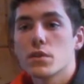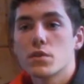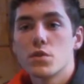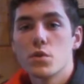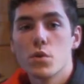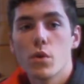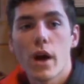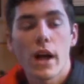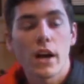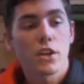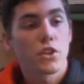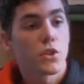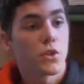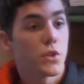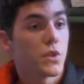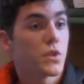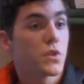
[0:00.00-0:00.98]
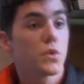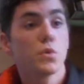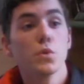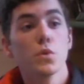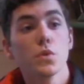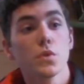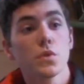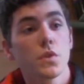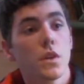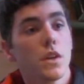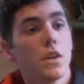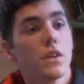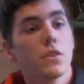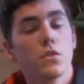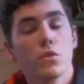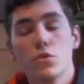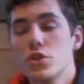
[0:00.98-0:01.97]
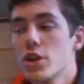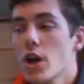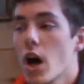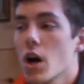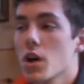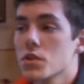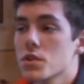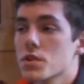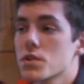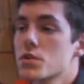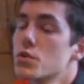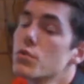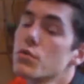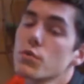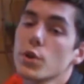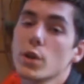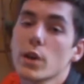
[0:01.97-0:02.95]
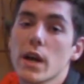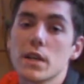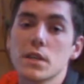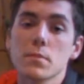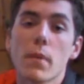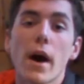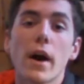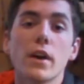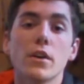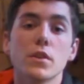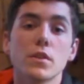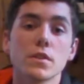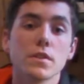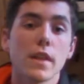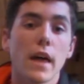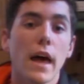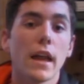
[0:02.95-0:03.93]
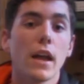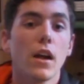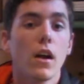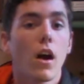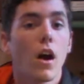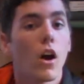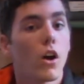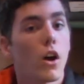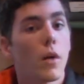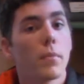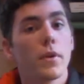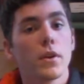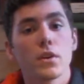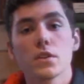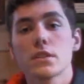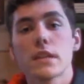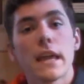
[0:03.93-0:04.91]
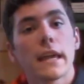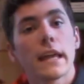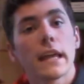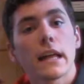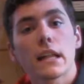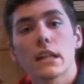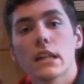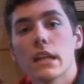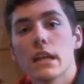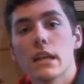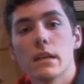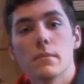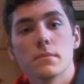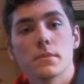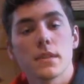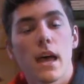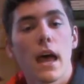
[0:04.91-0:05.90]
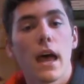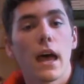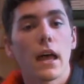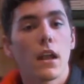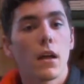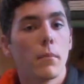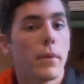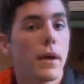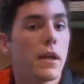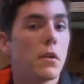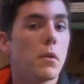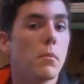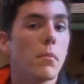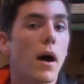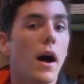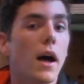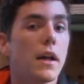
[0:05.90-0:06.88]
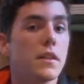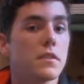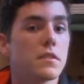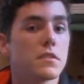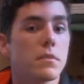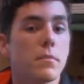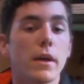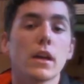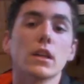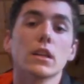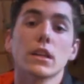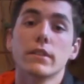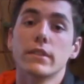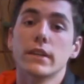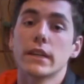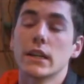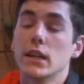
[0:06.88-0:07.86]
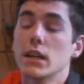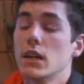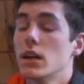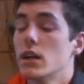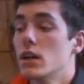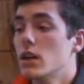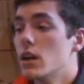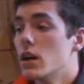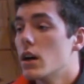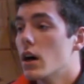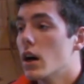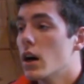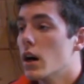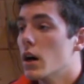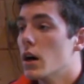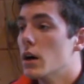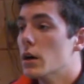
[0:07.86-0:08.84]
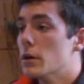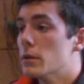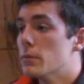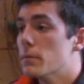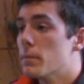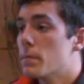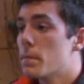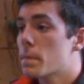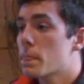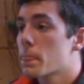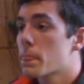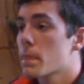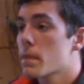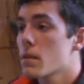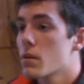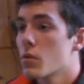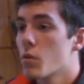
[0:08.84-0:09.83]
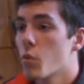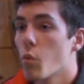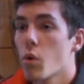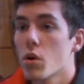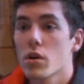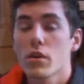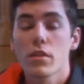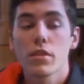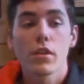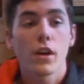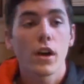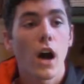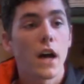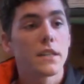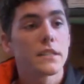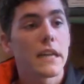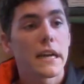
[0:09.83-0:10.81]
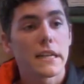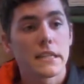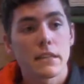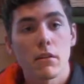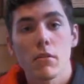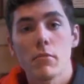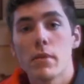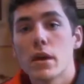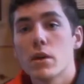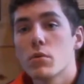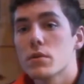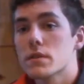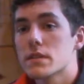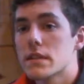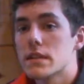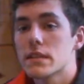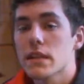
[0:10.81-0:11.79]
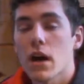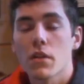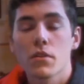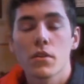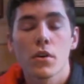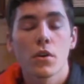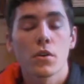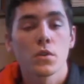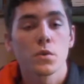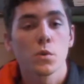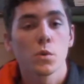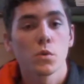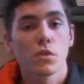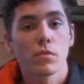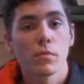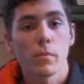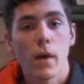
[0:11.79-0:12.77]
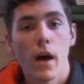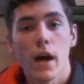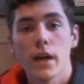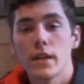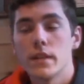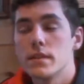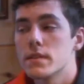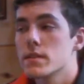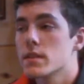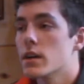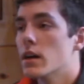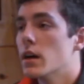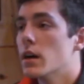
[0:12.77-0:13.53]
to actually schools, to geologists, to freelance miners that are up here staking claims at abandoned mines to make a living. One of the contacts that we made was the South Dakota School of Mines.